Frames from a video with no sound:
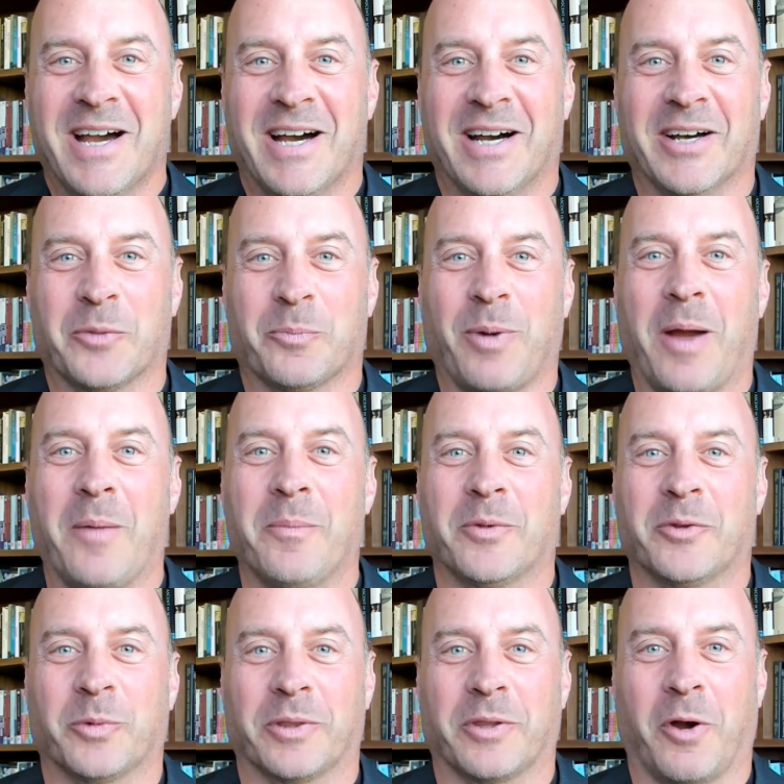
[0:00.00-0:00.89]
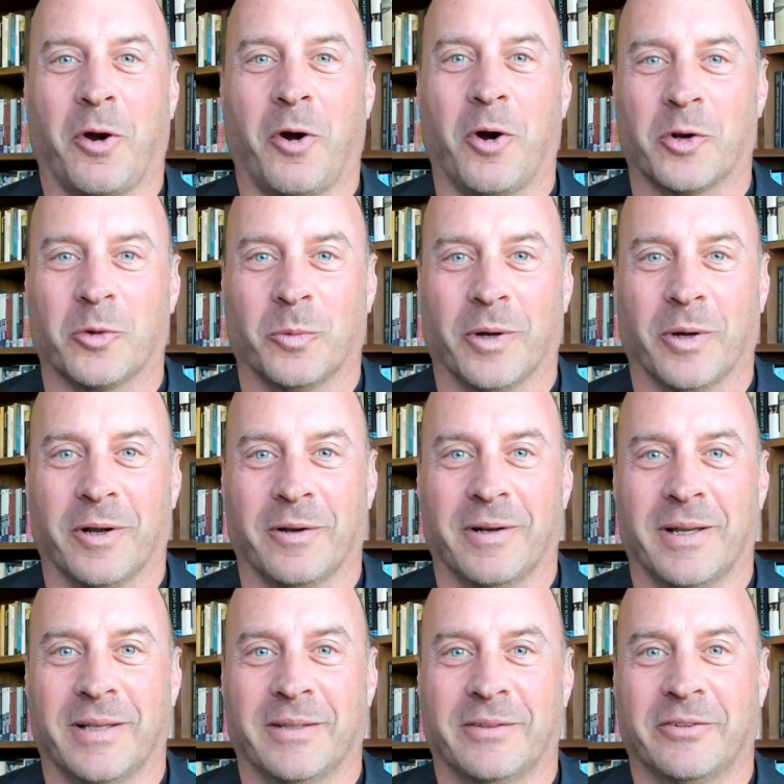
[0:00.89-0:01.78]
Uh, the problem is with the
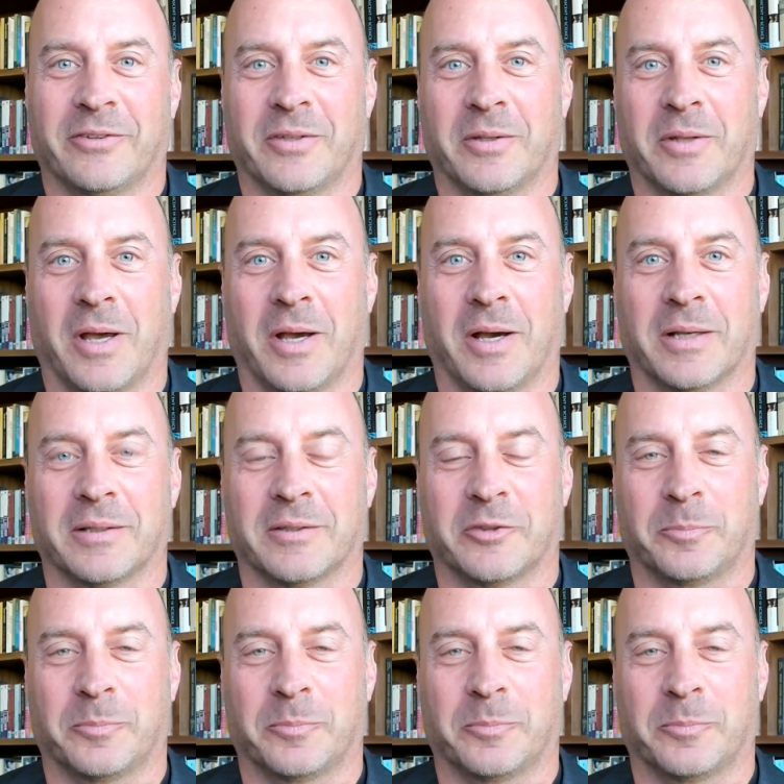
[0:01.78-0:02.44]
hardware. It's uh,